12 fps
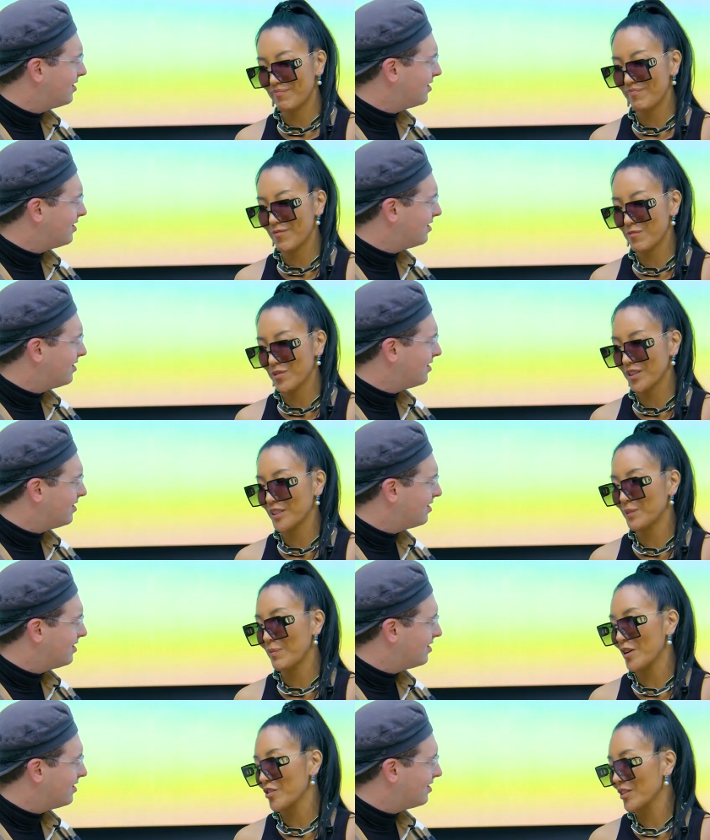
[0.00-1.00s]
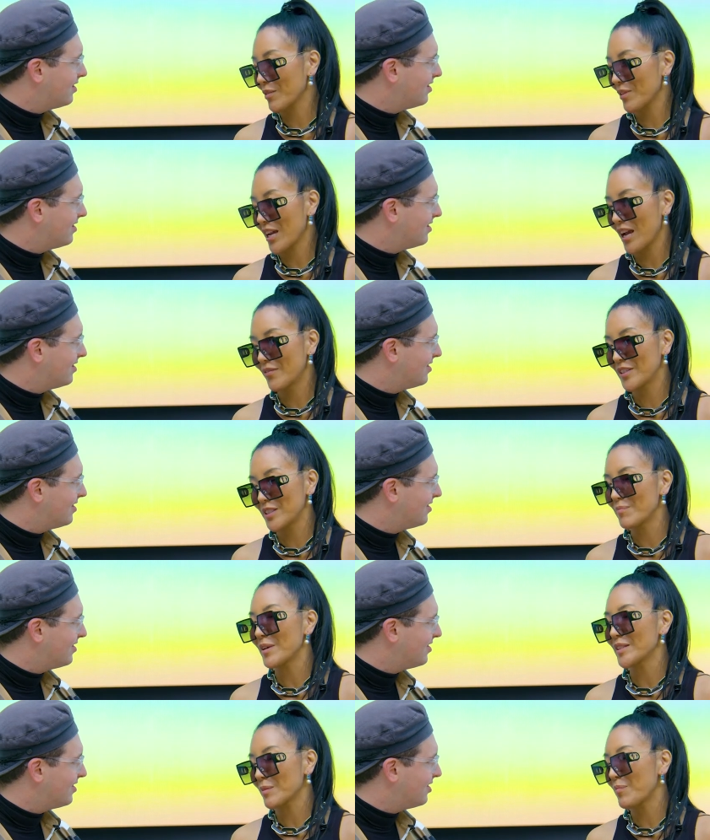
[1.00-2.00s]
Speaker 1: really special that we have this
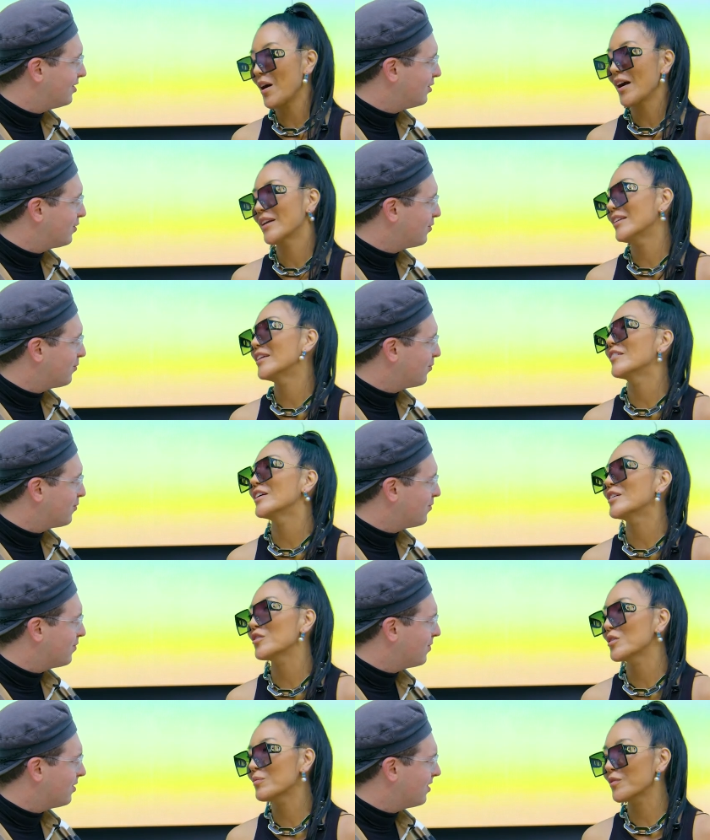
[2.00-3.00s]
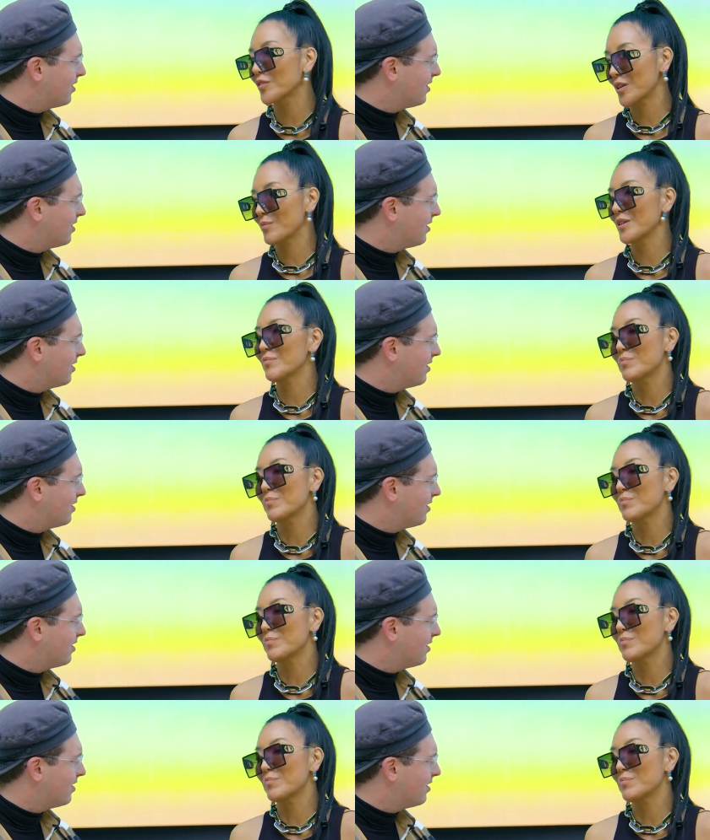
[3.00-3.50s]
amazing pioneering group of